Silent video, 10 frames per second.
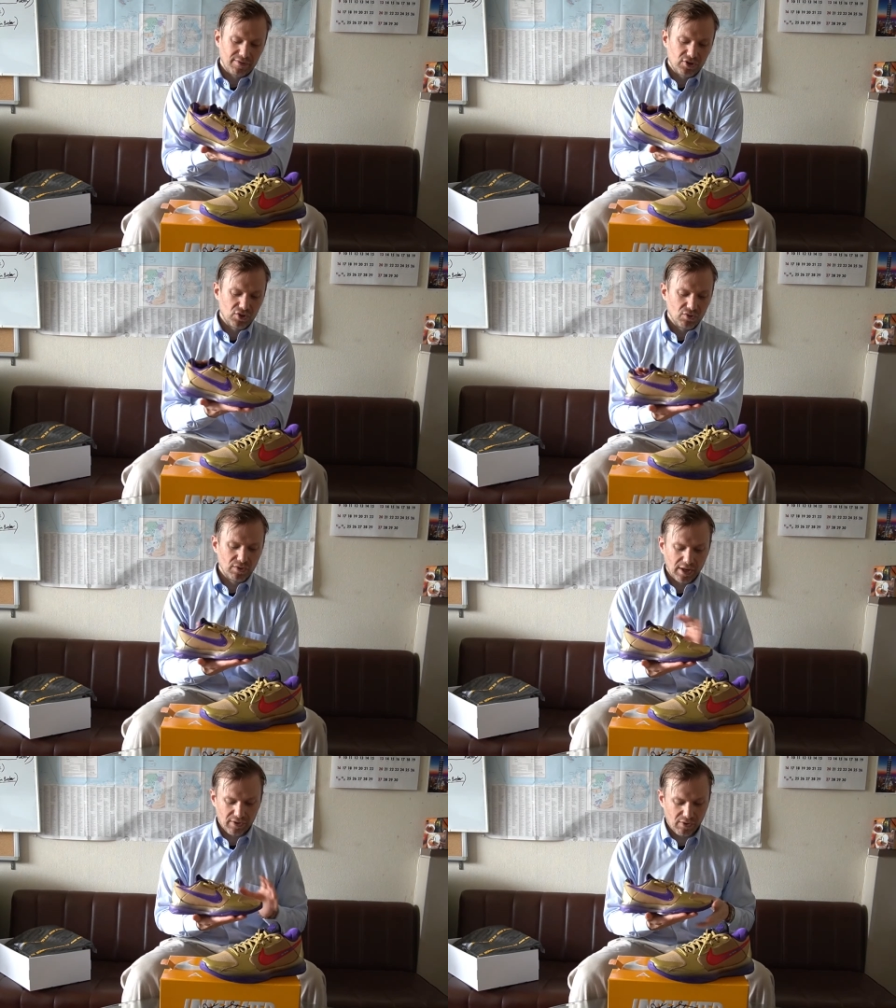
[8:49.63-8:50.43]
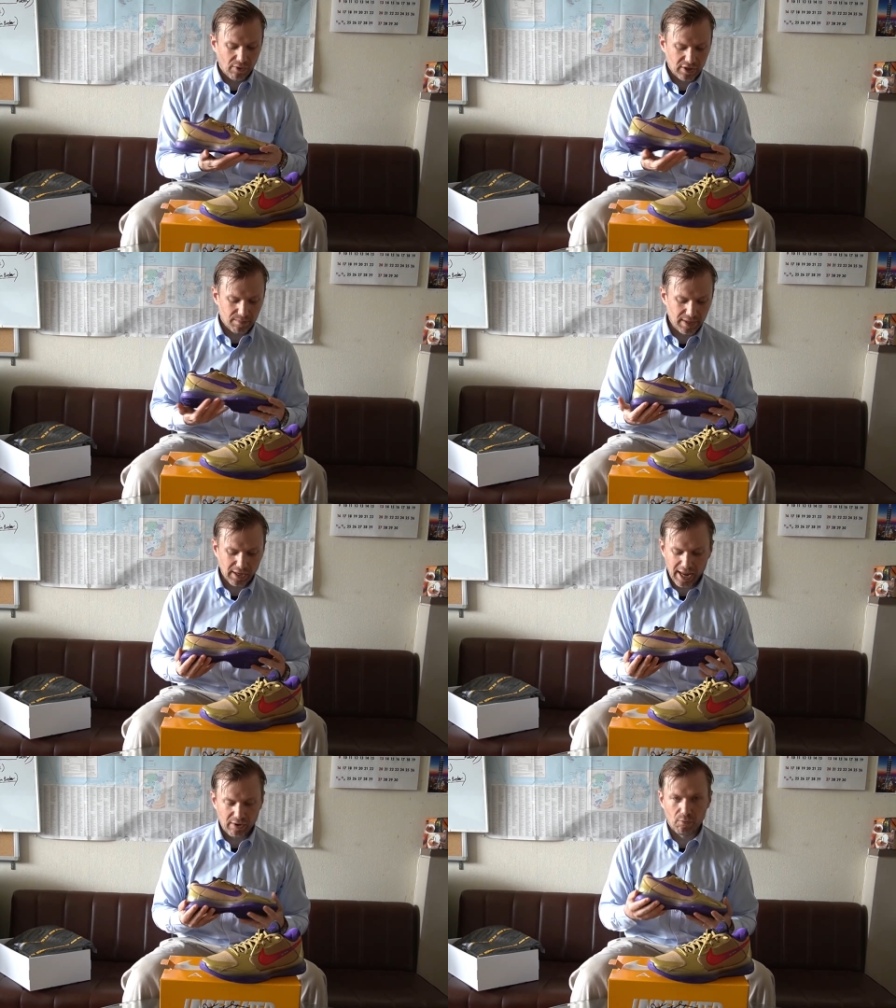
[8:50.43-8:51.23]
shoe that is going to be
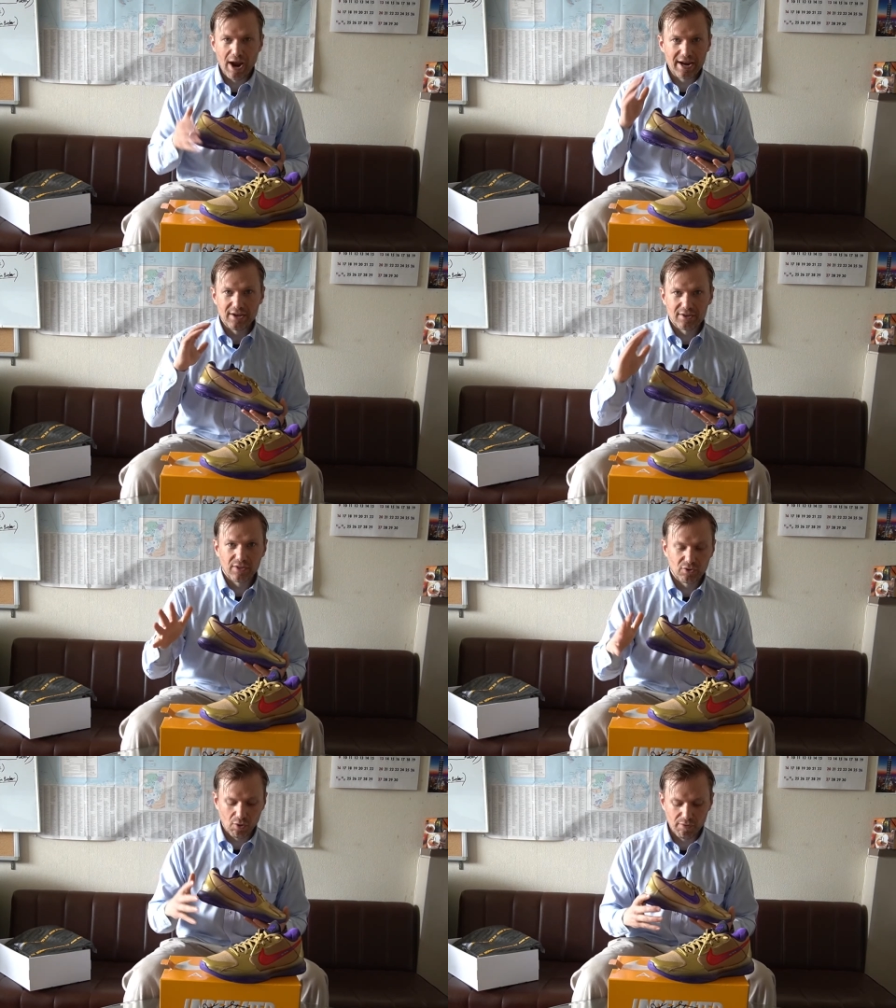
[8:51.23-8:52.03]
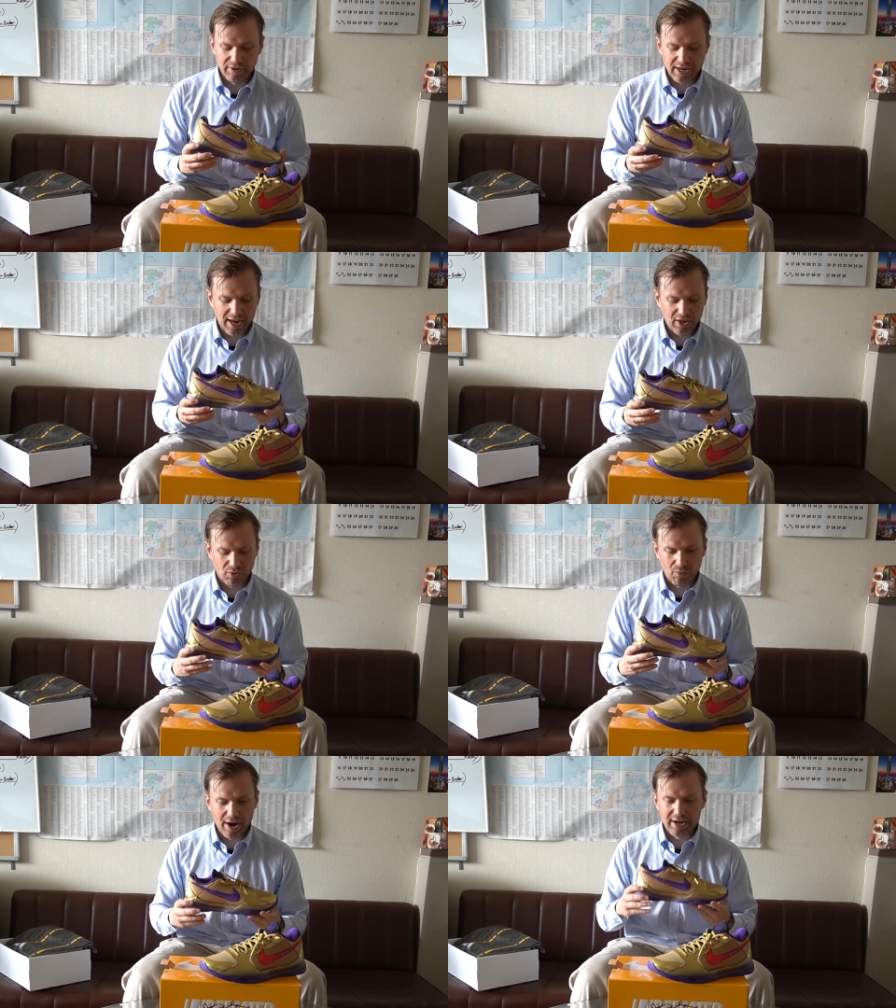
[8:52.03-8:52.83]
like right into the trophy
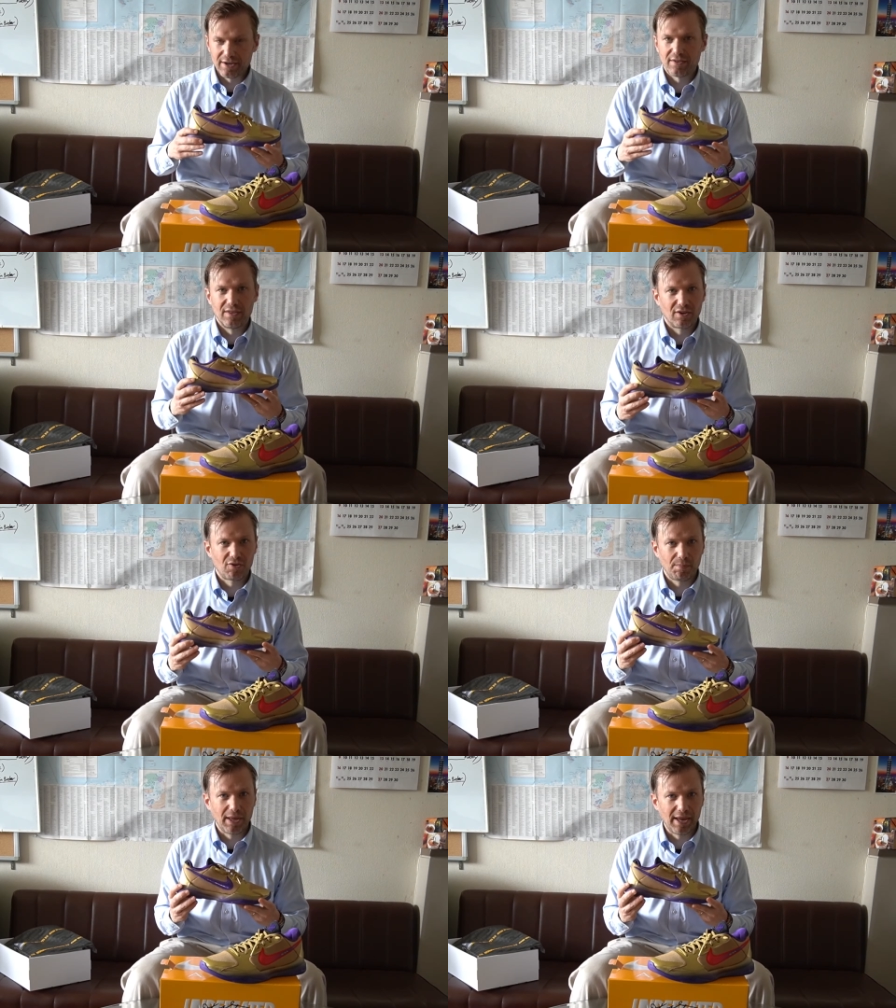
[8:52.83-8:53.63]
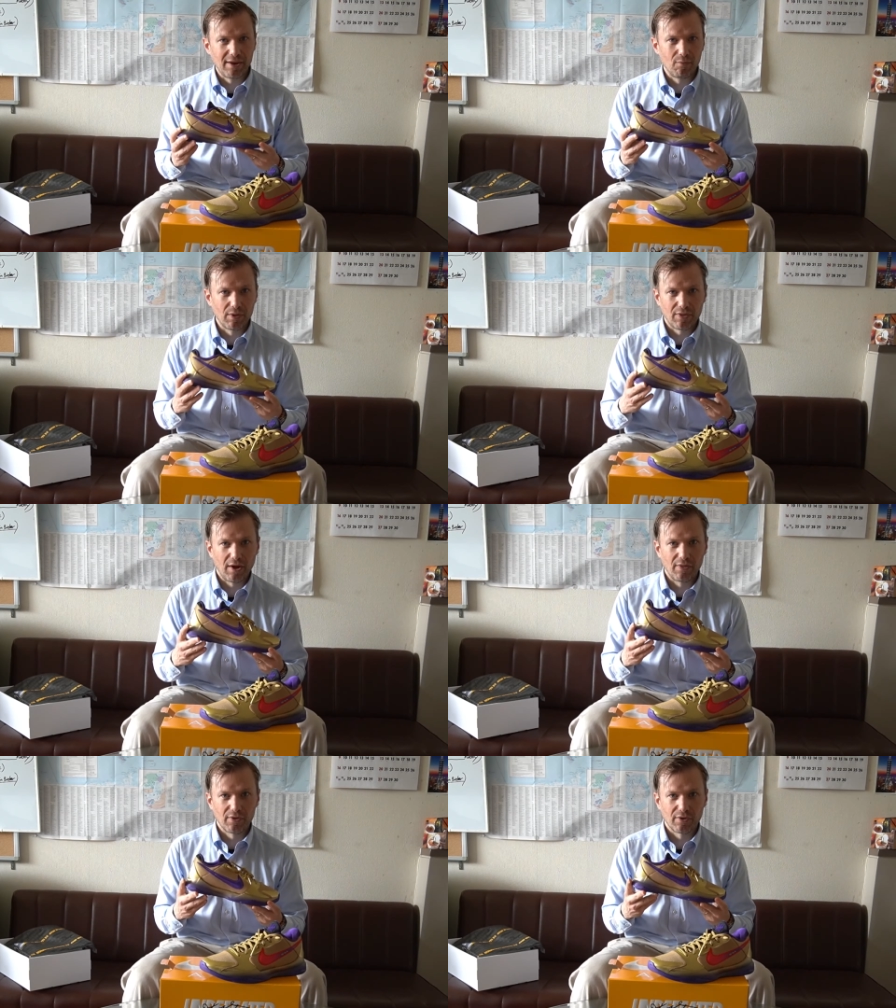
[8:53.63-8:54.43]
case, right into the display with
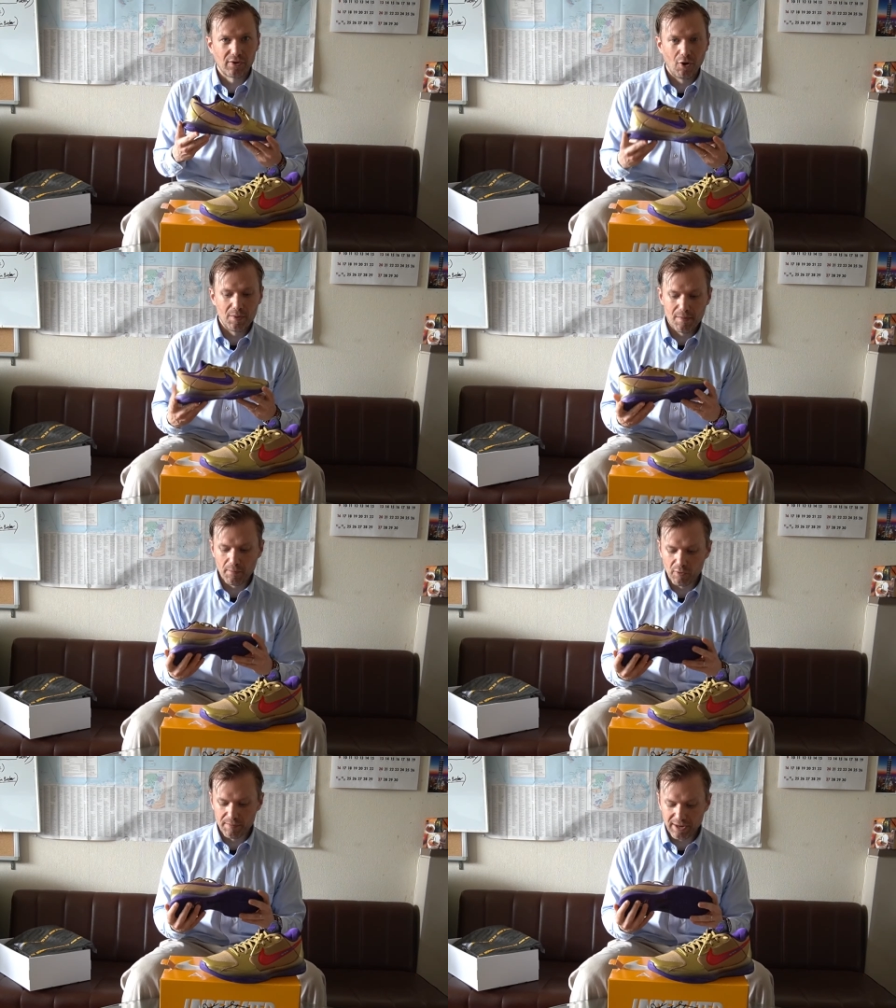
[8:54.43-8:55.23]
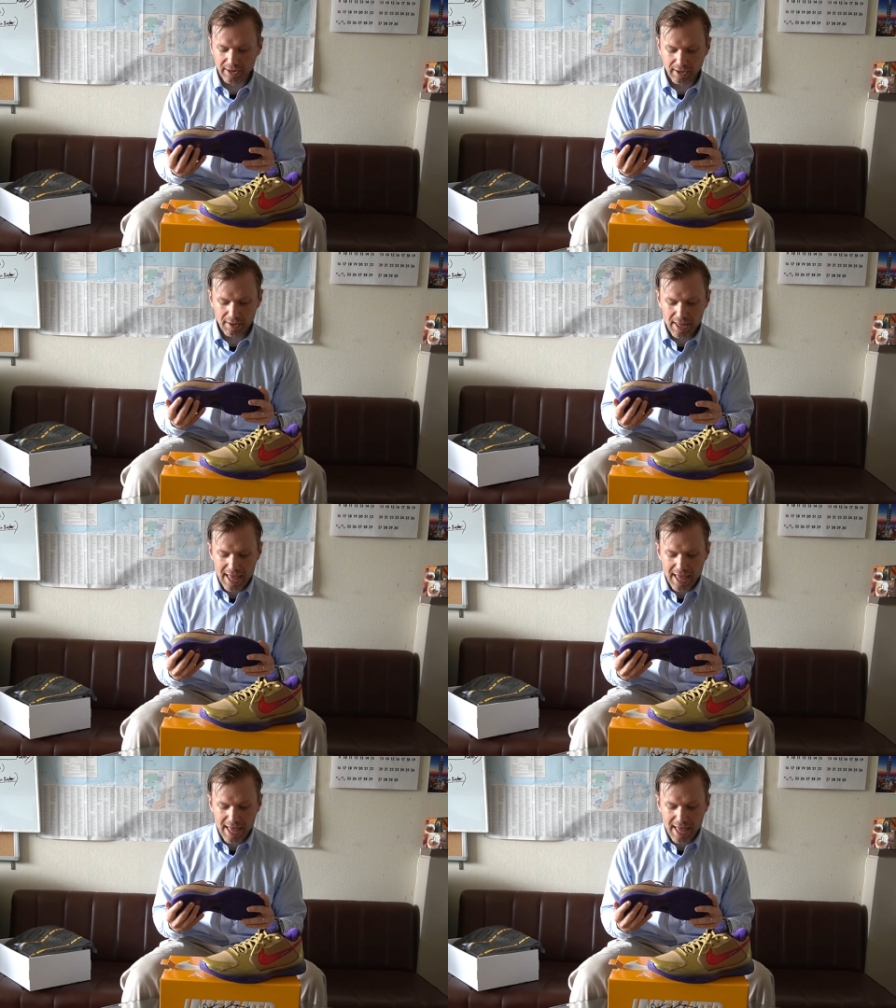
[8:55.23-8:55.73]
other Kobe memorabilia.